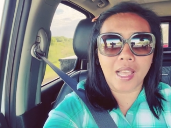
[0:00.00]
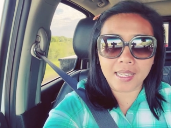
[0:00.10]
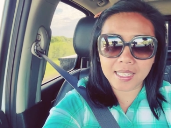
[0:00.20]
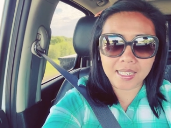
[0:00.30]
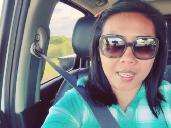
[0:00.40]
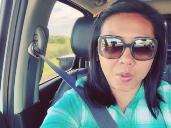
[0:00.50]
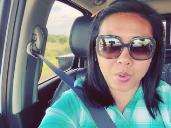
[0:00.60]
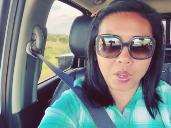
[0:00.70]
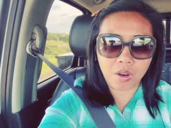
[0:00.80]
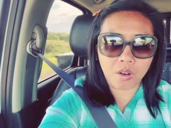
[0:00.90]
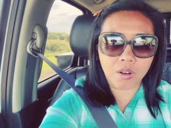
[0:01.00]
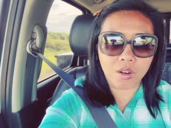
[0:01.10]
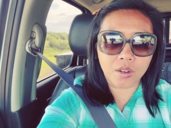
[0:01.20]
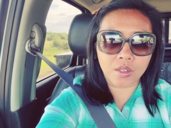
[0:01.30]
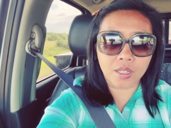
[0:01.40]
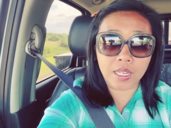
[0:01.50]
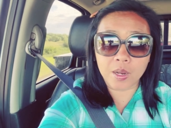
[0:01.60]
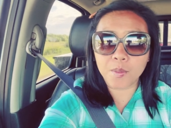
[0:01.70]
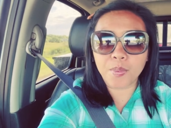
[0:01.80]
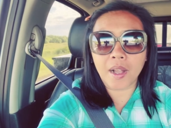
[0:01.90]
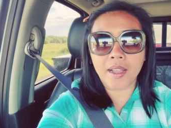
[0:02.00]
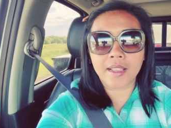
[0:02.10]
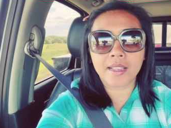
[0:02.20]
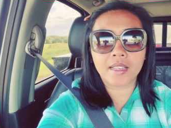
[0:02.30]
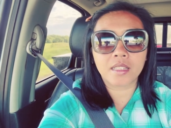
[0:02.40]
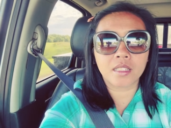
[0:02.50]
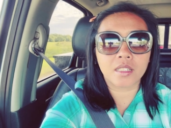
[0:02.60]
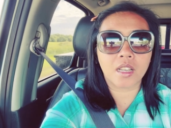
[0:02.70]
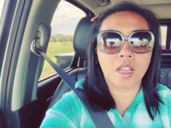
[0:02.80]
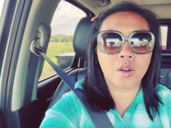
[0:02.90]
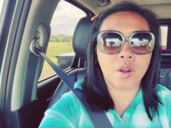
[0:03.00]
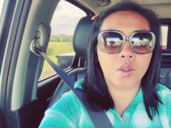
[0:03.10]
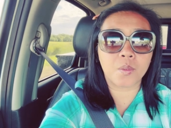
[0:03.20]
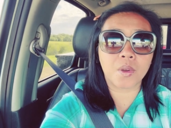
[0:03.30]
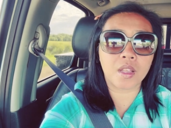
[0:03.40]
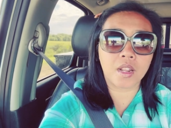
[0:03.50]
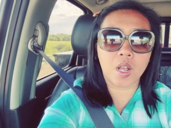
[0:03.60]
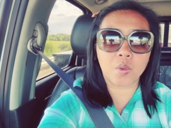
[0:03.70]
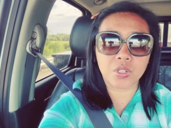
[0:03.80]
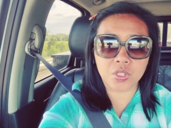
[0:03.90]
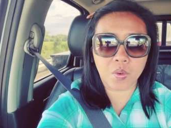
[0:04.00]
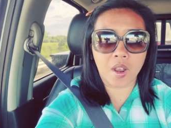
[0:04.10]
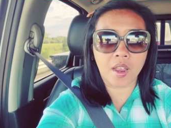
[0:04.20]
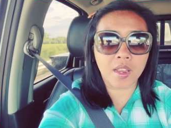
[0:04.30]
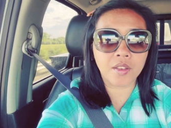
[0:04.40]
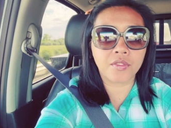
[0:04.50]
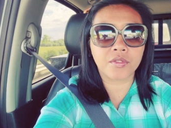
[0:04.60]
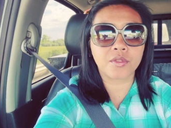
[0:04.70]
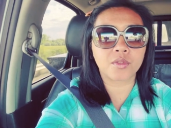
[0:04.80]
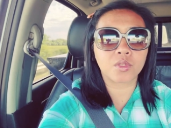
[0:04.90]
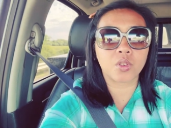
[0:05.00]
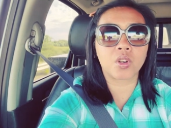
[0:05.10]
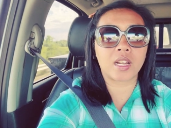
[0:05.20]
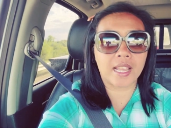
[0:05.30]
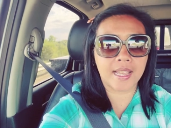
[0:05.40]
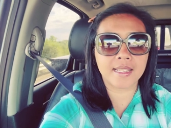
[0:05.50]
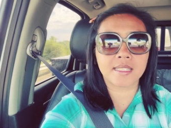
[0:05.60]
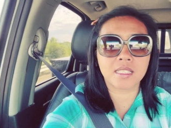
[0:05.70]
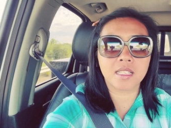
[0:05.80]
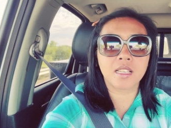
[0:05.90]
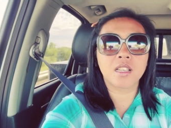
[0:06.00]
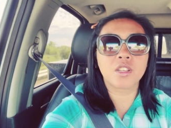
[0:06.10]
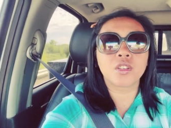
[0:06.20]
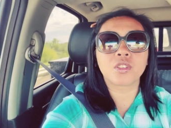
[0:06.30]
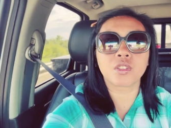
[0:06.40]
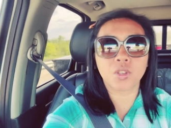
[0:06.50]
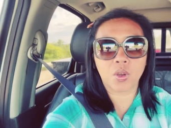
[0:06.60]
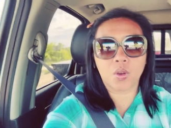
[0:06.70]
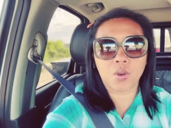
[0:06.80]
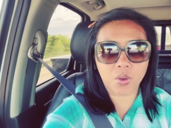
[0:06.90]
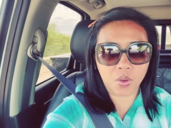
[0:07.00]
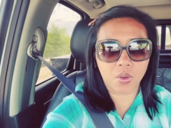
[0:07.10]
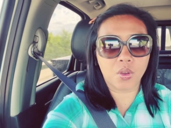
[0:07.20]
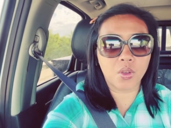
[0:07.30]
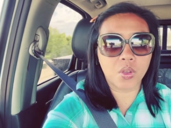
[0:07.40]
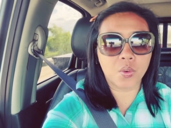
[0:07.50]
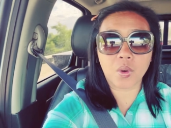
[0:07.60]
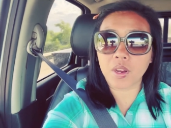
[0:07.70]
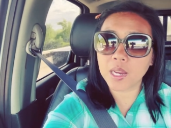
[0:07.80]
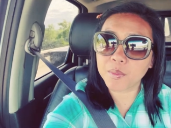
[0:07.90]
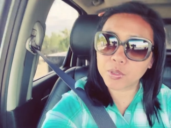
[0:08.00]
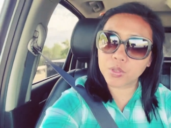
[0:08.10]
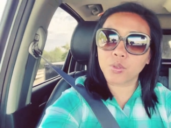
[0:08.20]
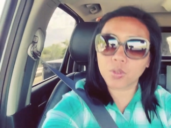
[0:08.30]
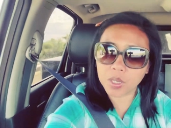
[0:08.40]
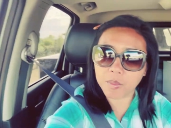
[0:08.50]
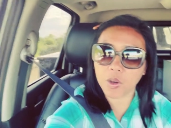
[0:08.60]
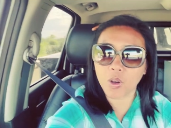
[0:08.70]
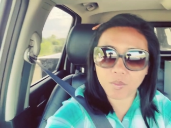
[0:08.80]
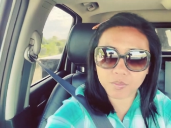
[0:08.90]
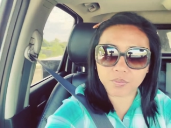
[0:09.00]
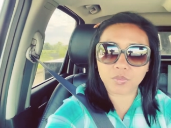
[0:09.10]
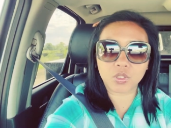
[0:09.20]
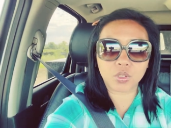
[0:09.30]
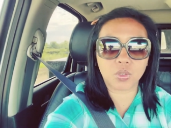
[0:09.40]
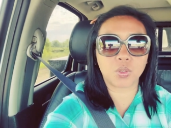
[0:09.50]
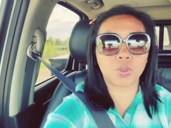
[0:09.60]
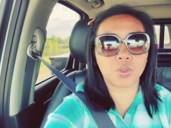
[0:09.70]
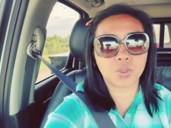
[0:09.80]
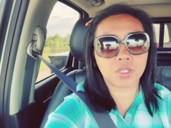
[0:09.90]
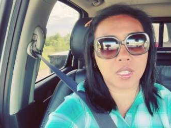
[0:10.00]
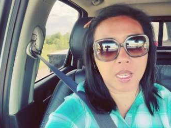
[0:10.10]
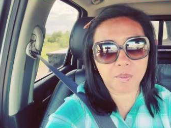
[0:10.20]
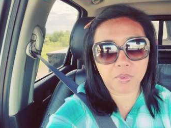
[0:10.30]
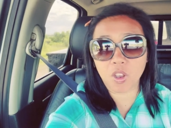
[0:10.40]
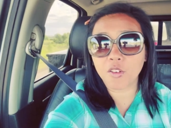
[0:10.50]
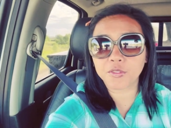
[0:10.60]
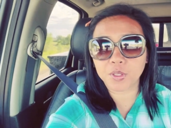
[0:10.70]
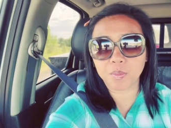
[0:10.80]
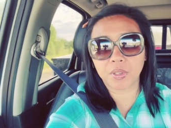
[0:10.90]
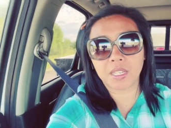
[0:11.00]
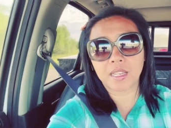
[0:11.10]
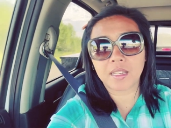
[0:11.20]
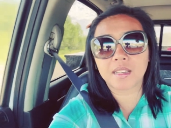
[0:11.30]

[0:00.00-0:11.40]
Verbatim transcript: luckily we are nearby around an hour drive or less so we're able to come home to sleep comfortably